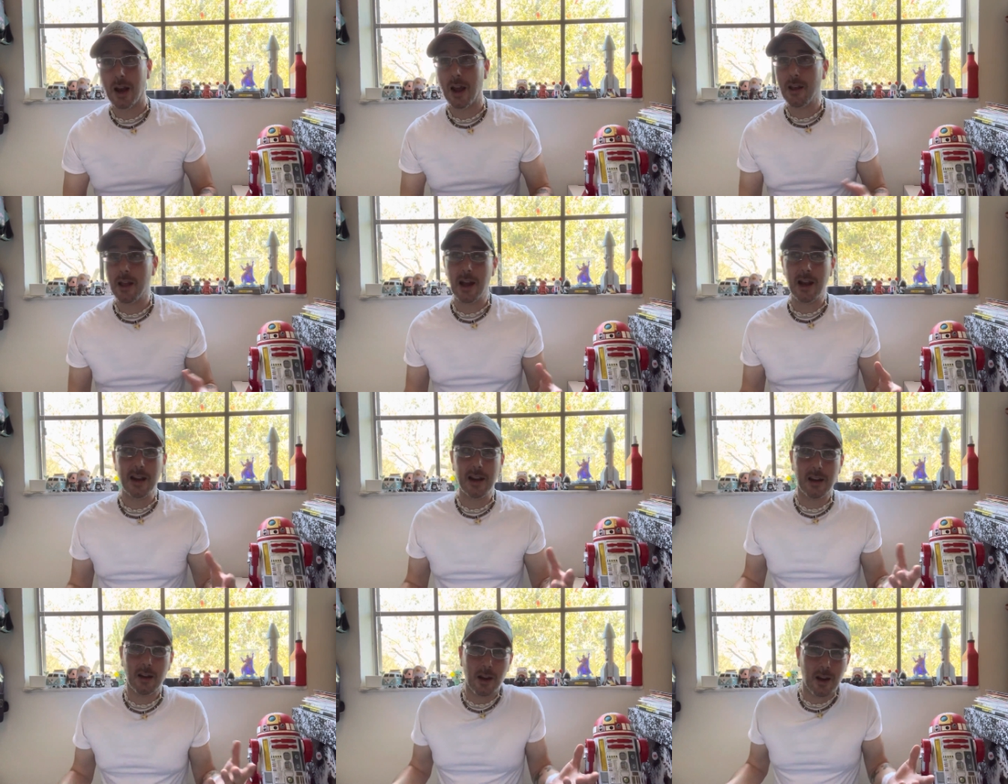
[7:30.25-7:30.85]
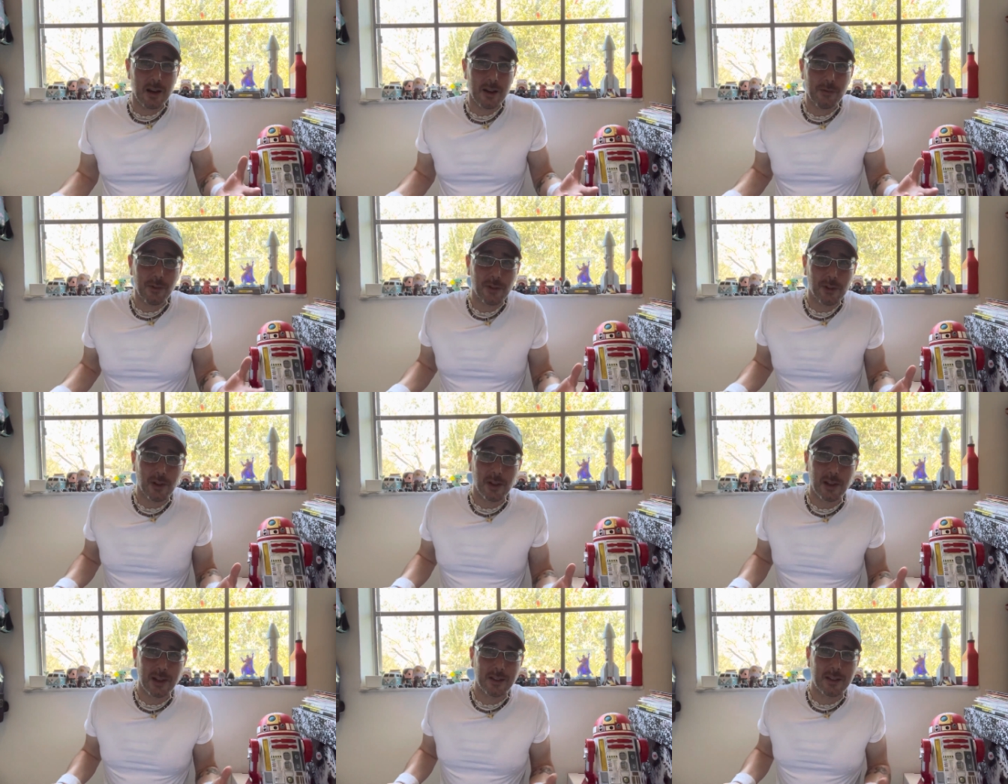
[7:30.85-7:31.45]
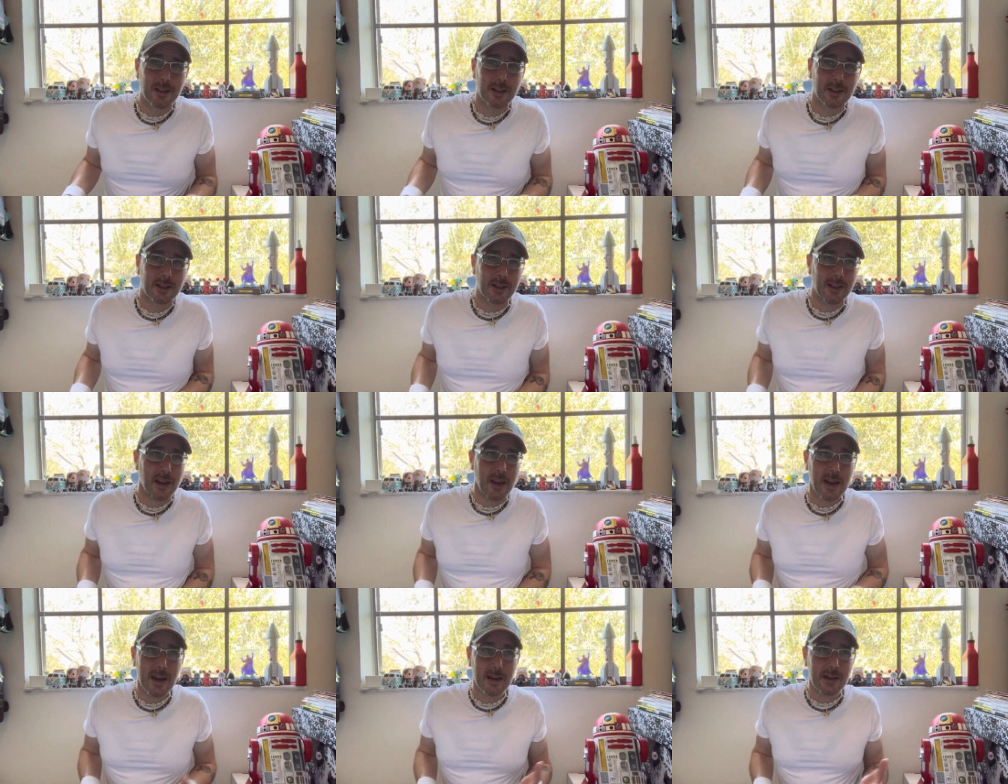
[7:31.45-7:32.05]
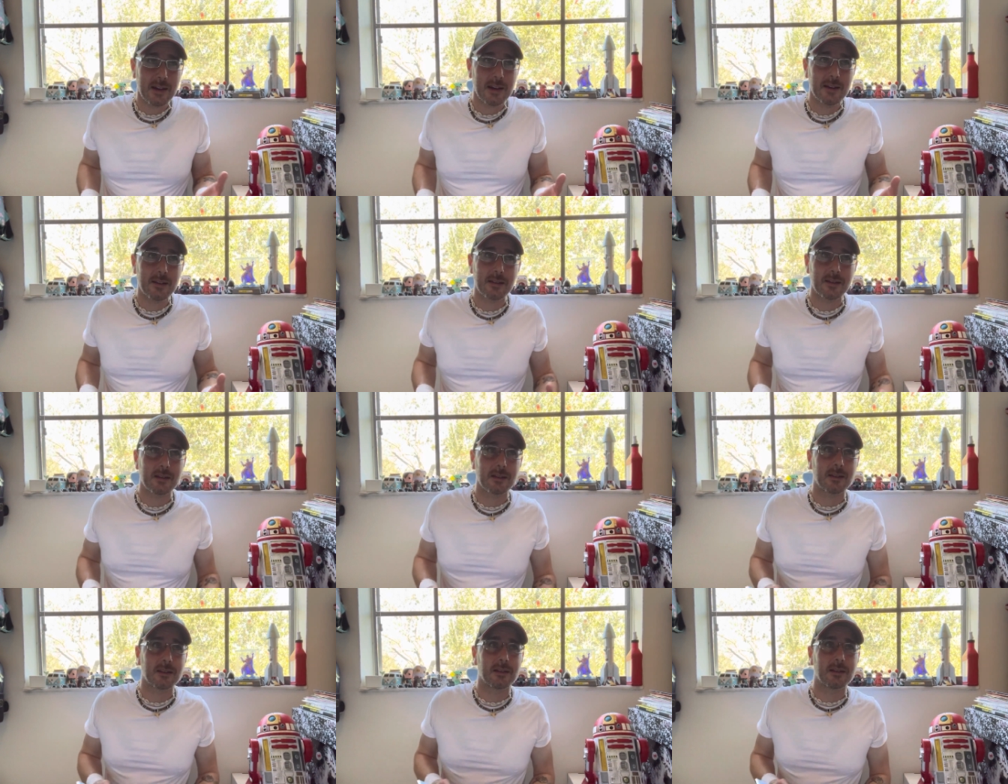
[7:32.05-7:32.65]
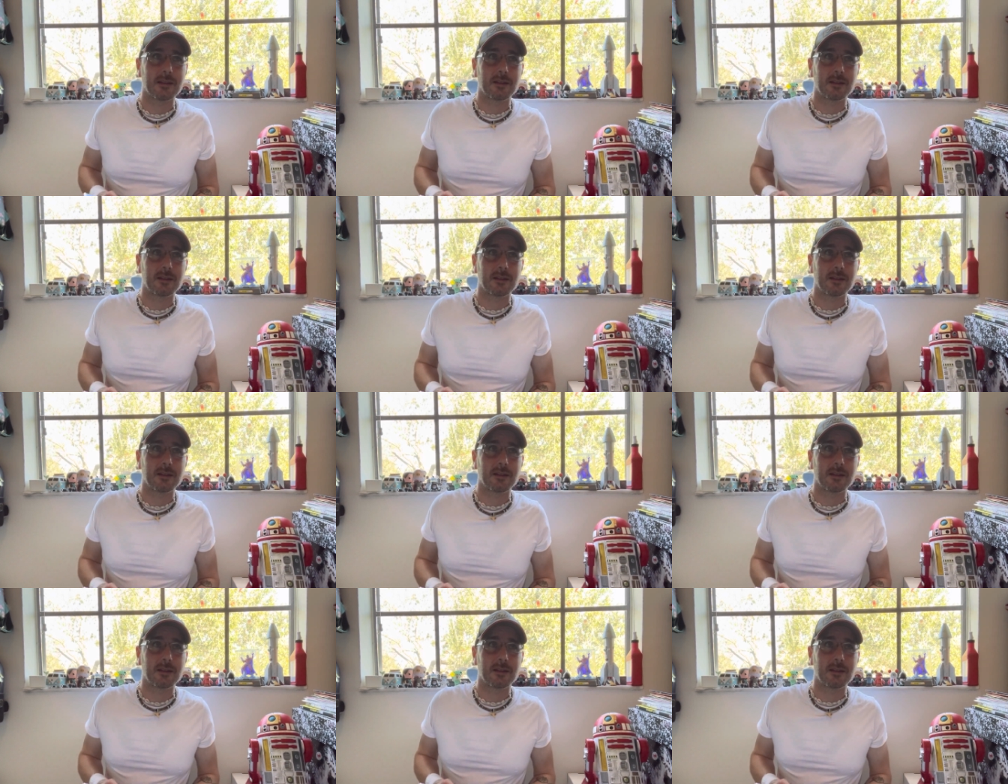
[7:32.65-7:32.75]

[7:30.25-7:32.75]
I, I even thought like the, the 80s